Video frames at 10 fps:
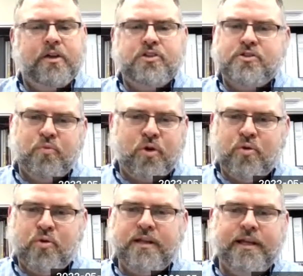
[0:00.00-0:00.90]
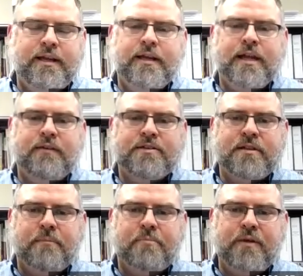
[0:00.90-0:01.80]
Just real quickly, give us
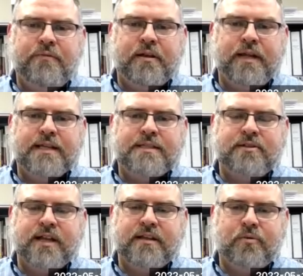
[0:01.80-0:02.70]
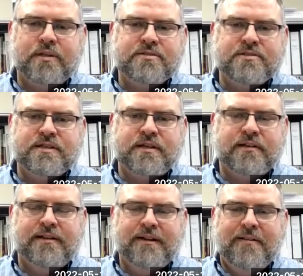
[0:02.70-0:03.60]
a brief on that so that the listeners
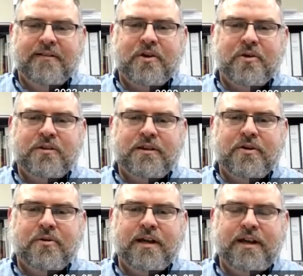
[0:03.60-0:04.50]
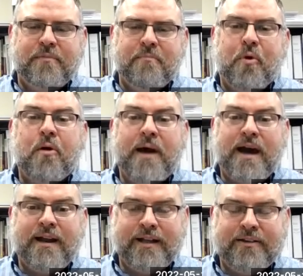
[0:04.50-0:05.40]
can go hear more
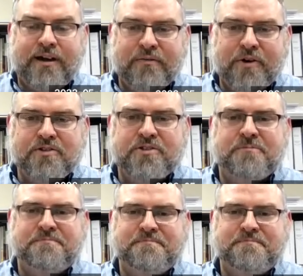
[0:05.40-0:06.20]
about it in Todd DeVoe's show.